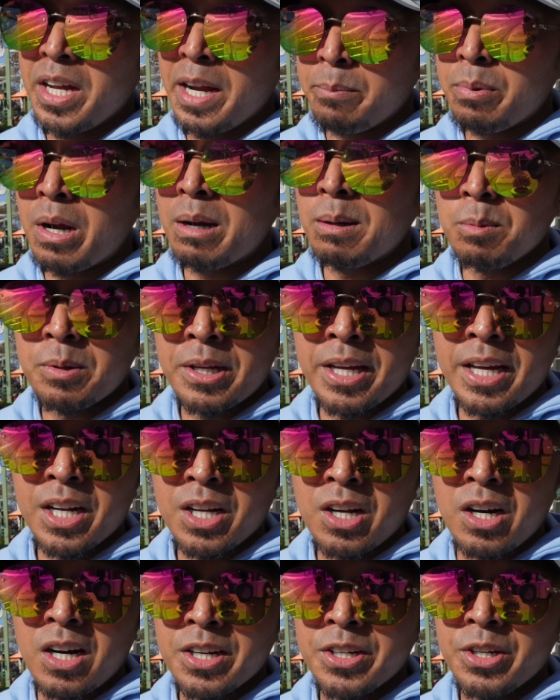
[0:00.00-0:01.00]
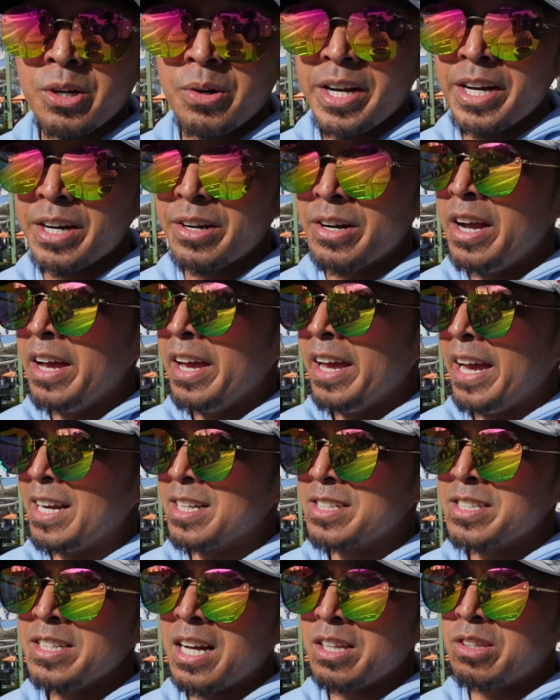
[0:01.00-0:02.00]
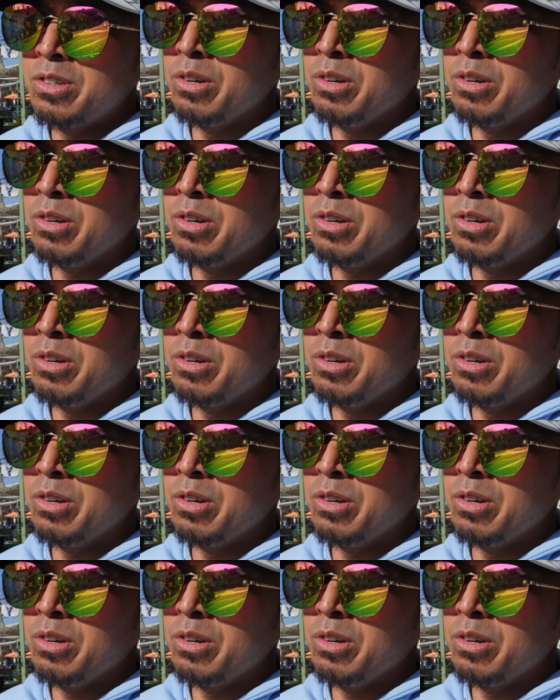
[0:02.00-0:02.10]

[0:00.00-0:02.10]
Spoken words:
I'd probably get a condo here. And it's not